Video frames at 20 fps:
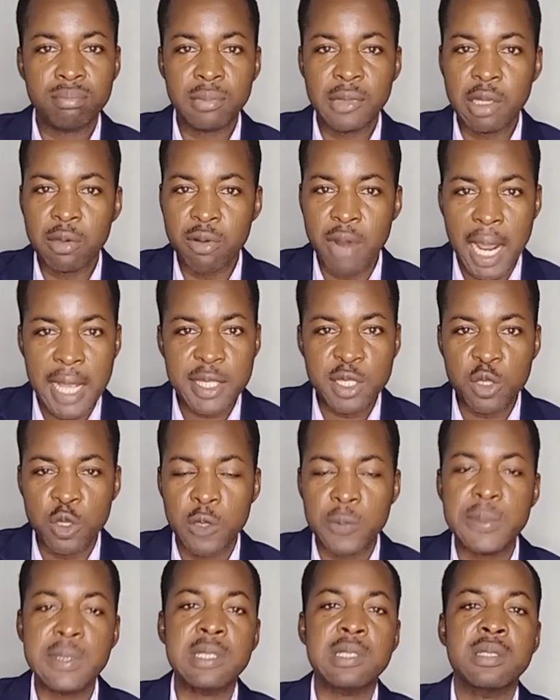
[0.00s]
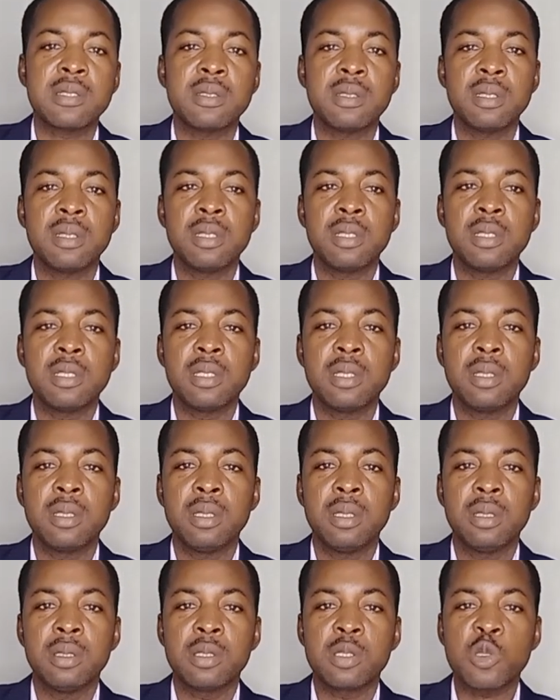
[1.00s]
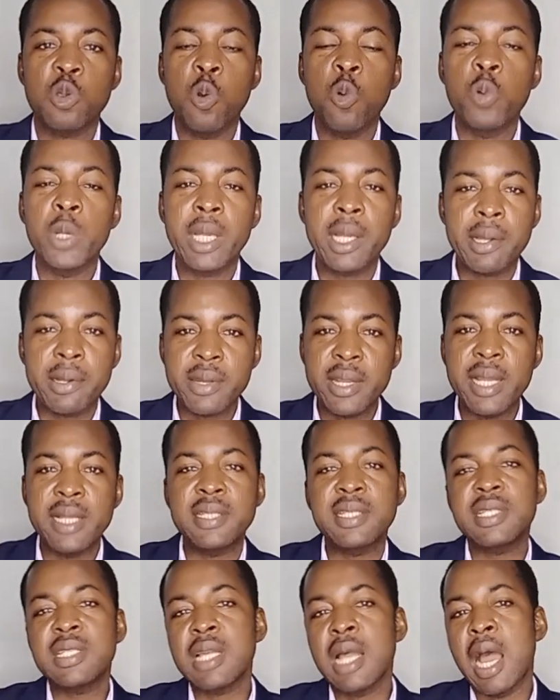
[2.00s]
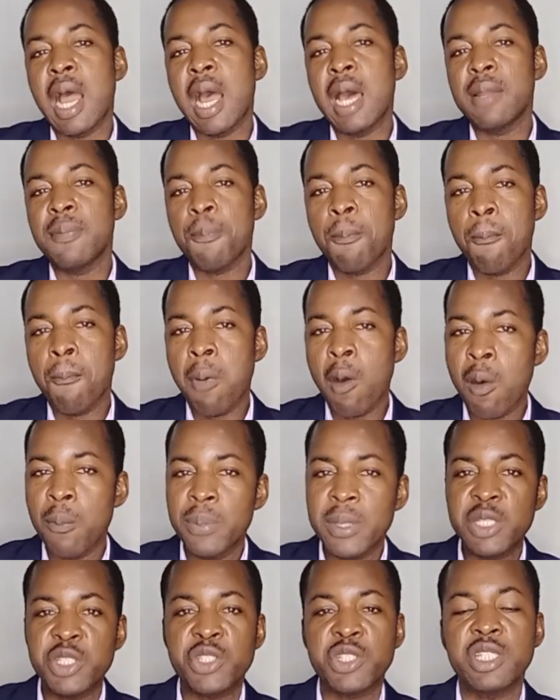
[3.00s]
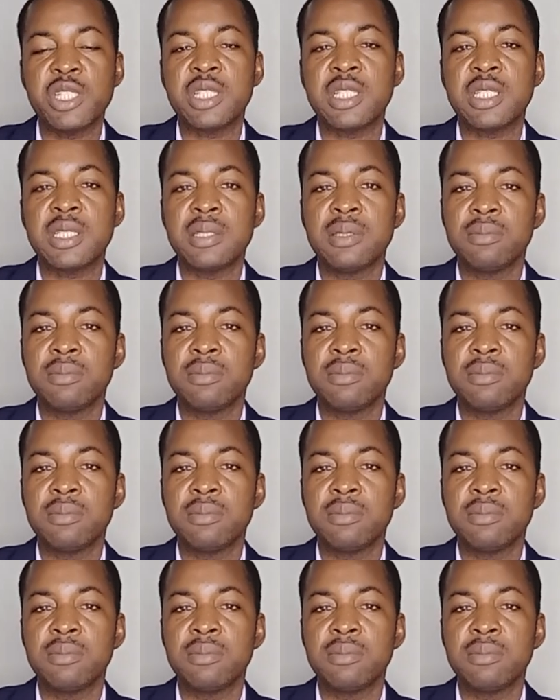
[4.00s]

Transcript: write-ups. So we create and publish it.